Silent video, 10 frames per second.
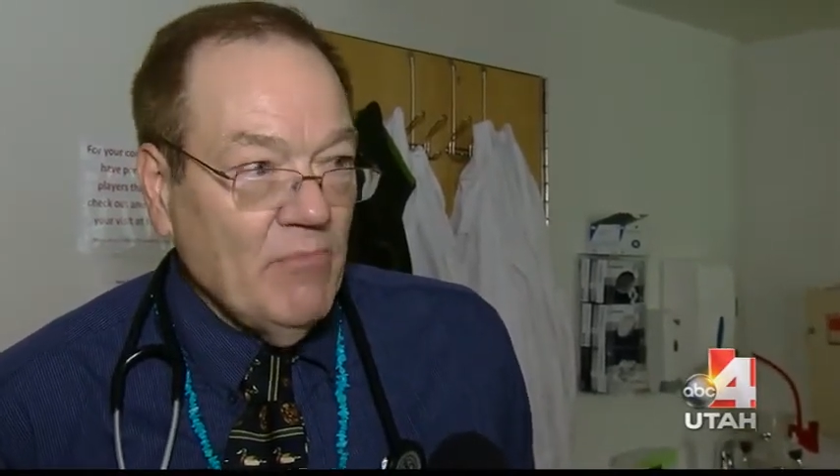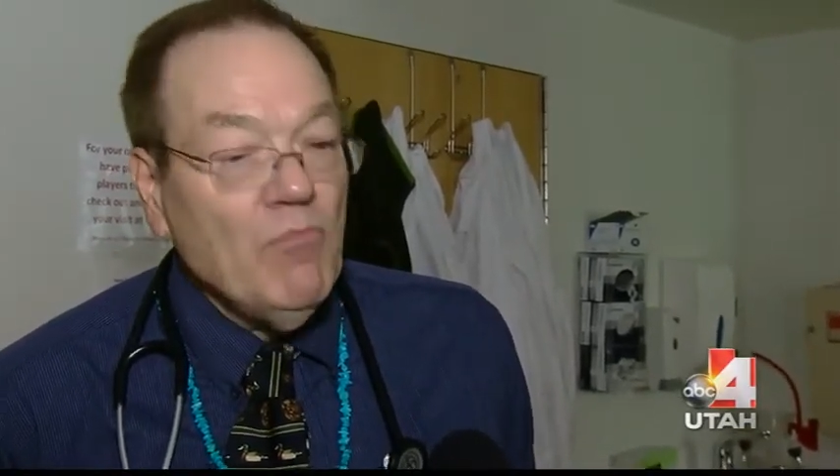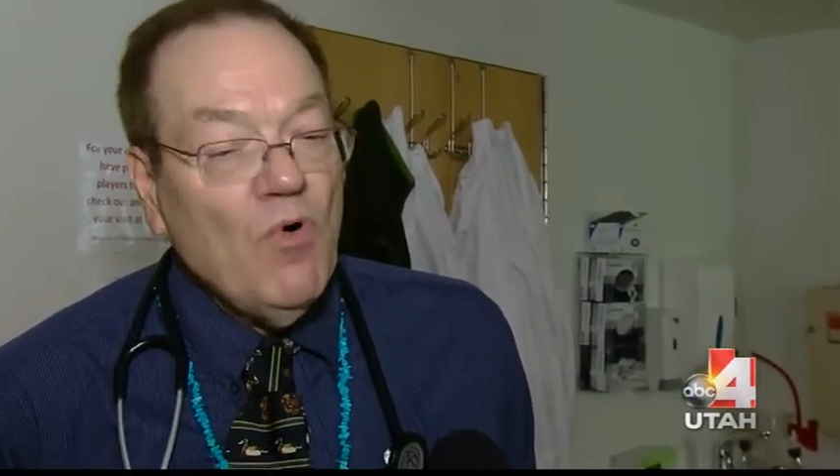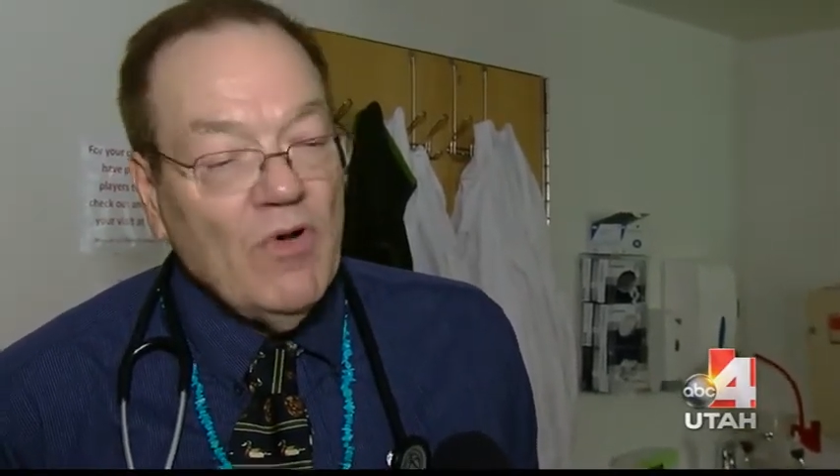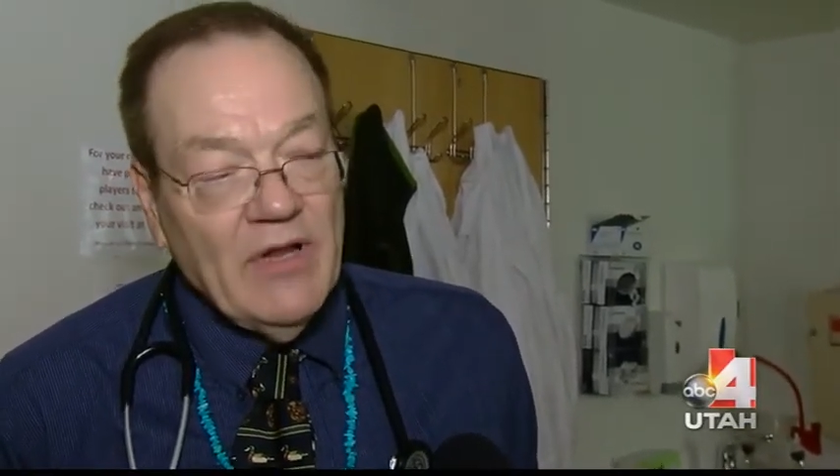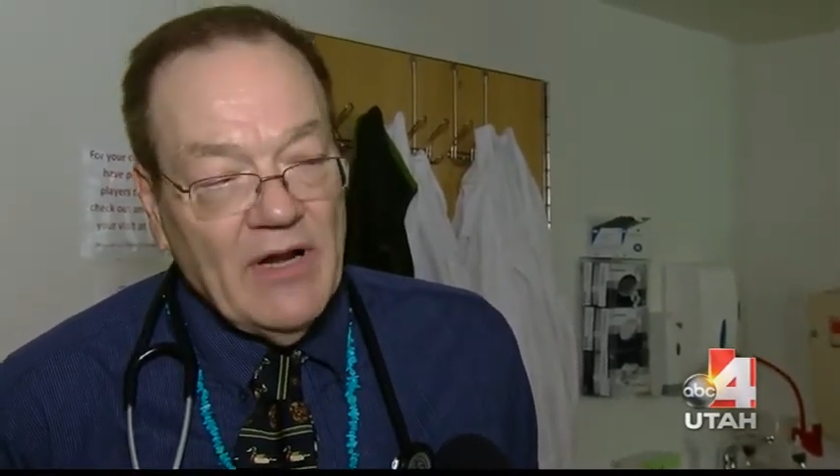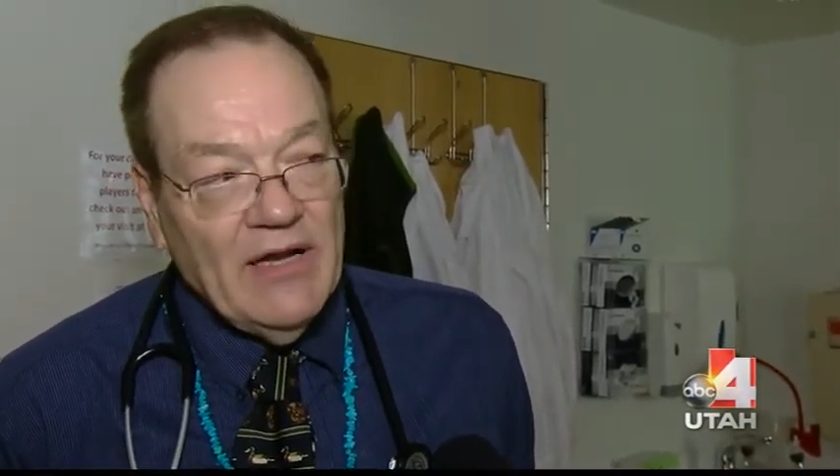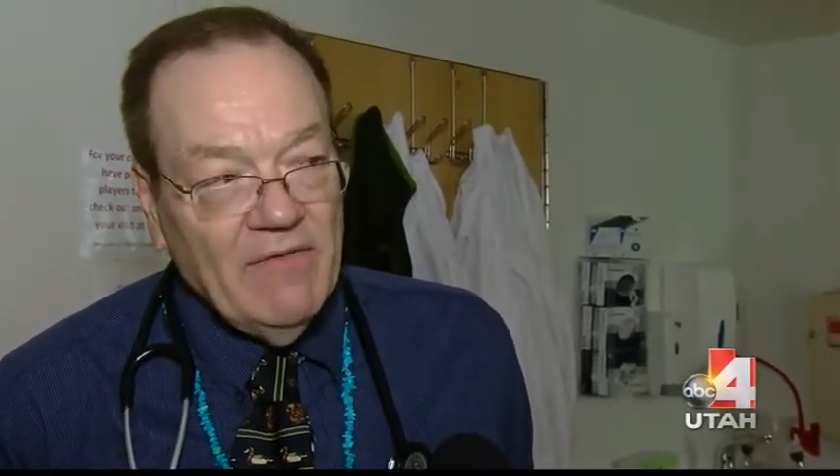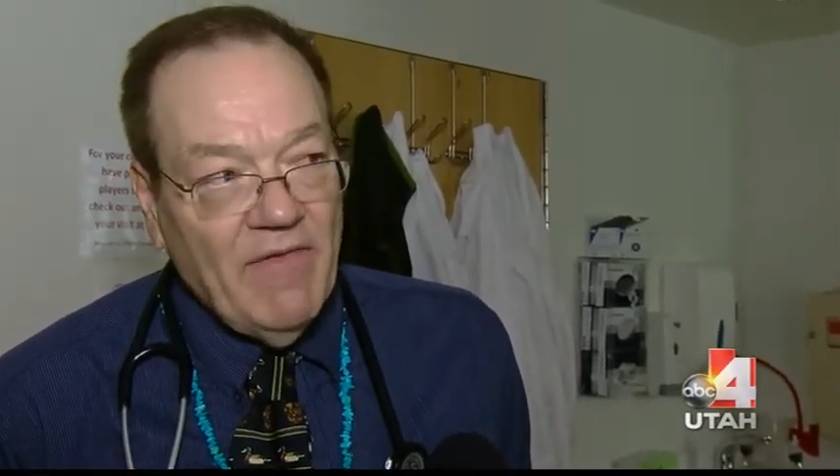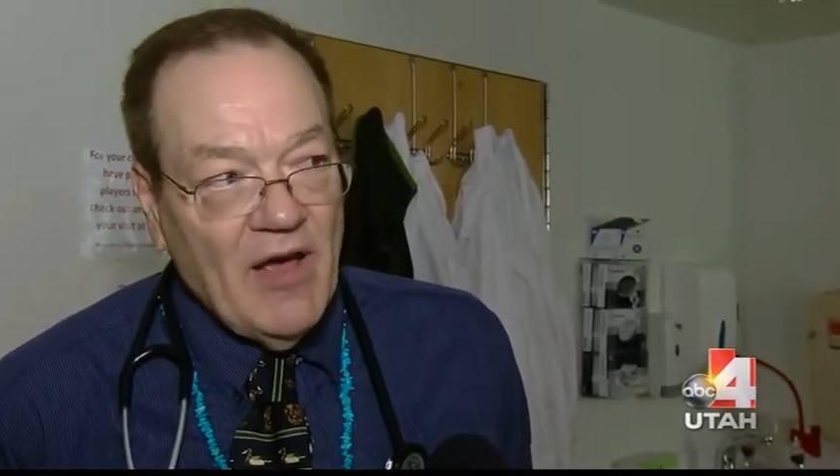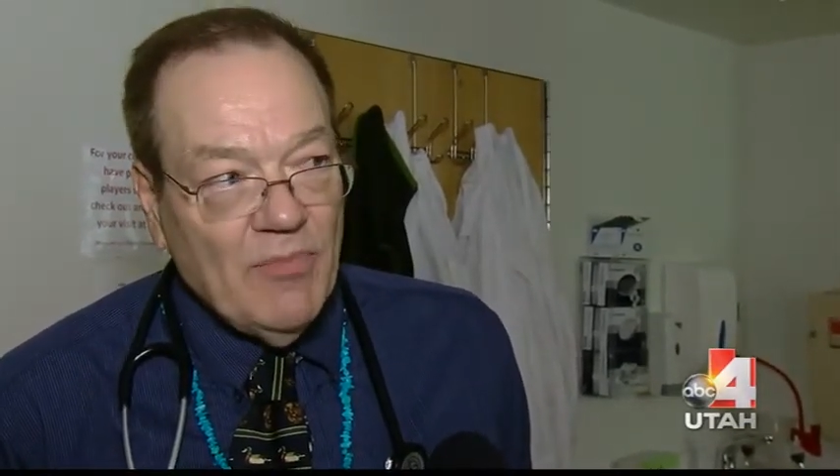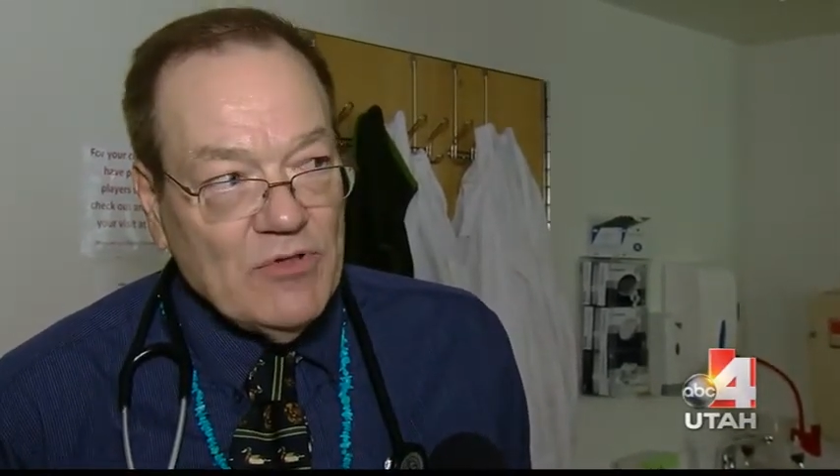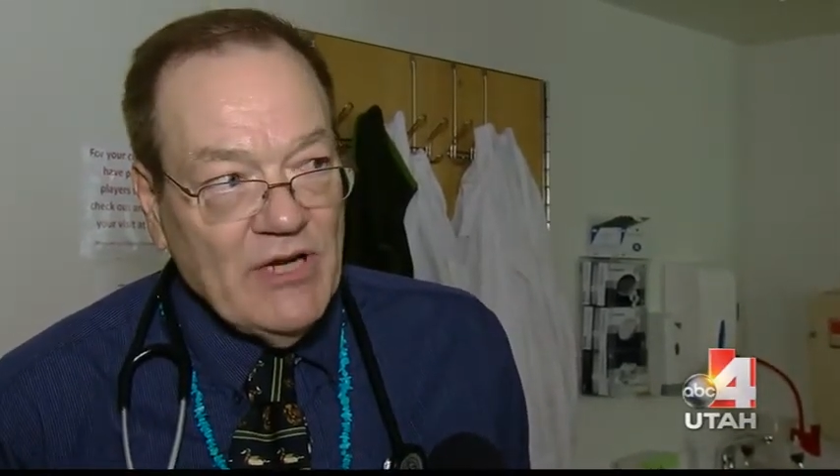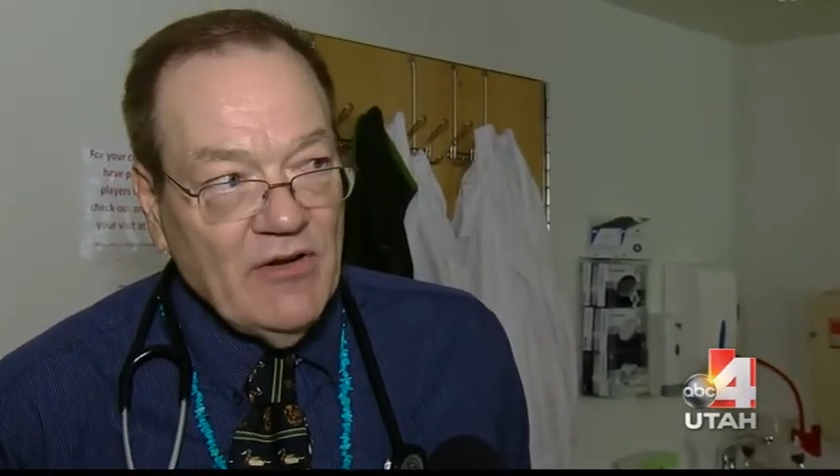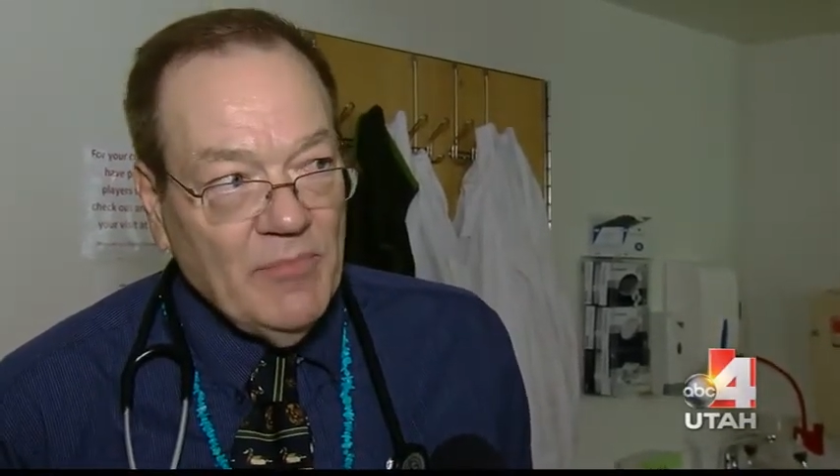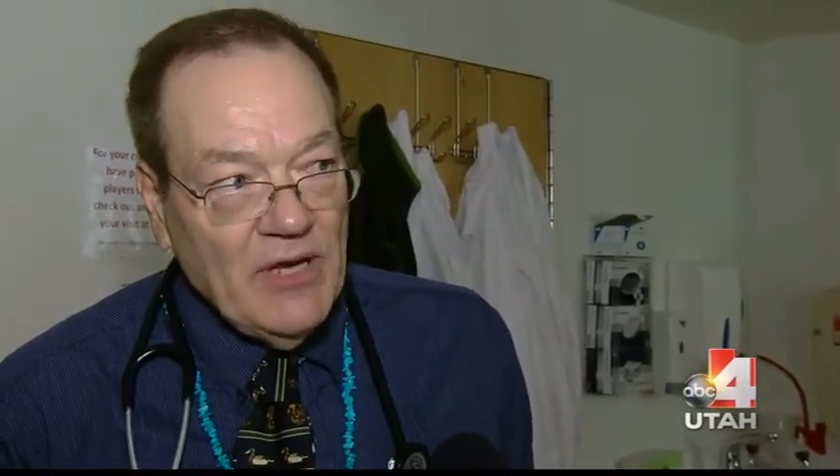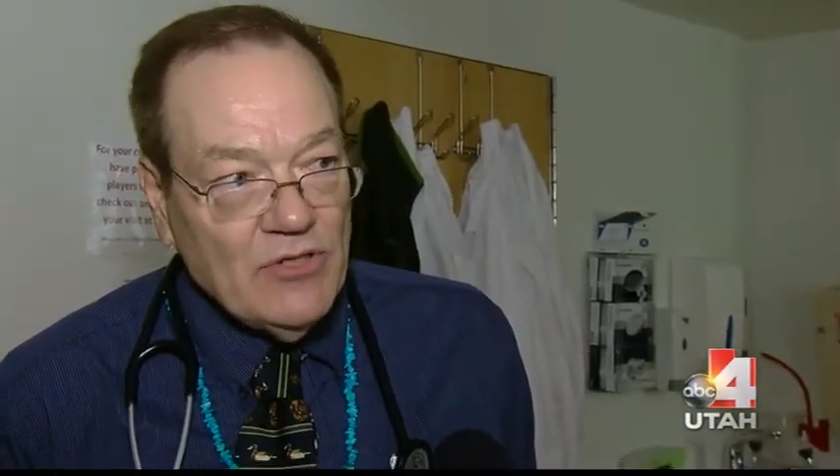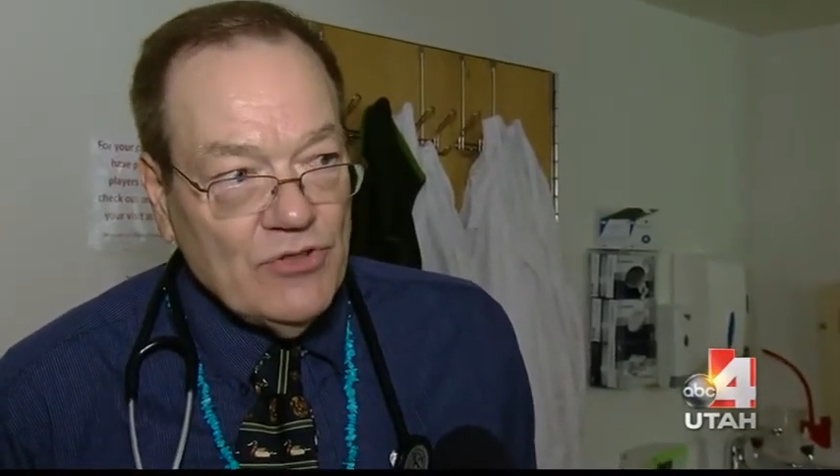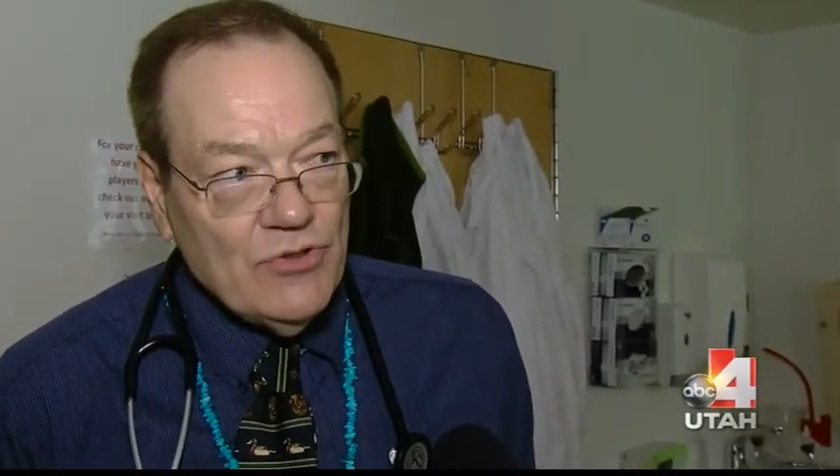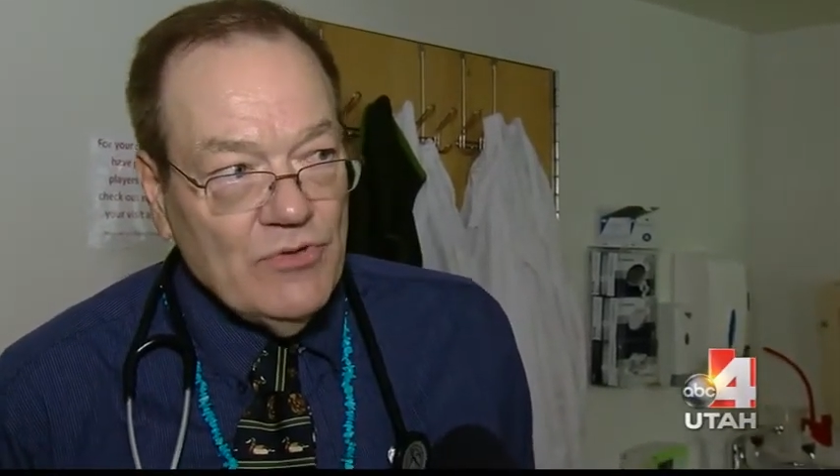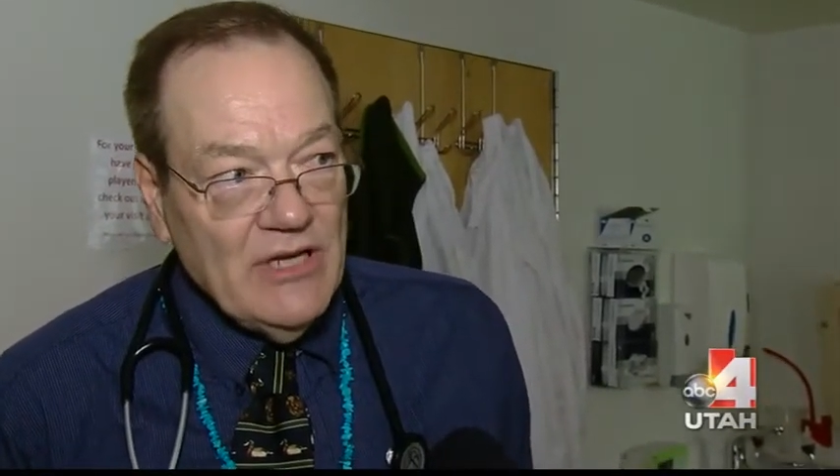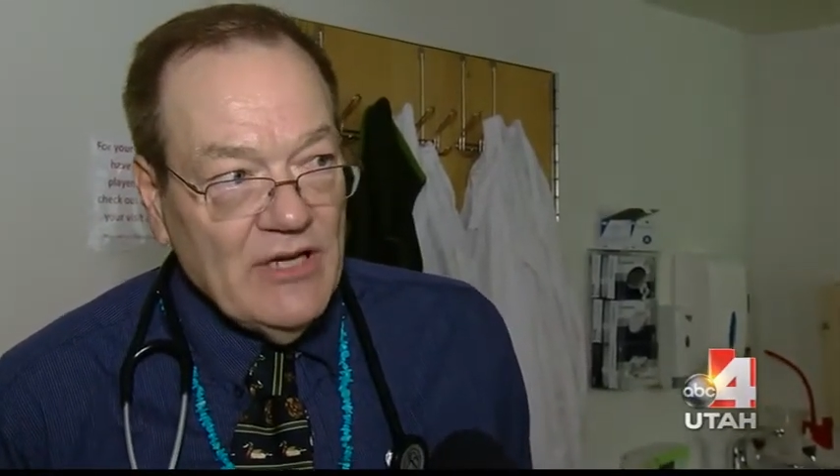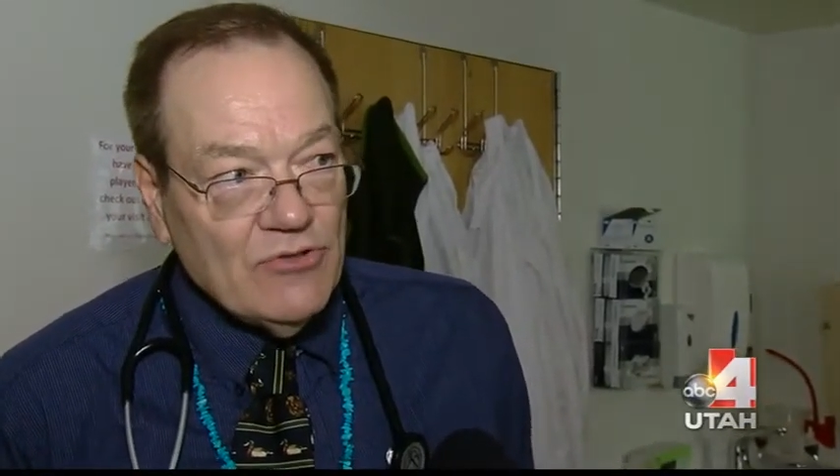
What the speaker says: more than 95% of patients who need a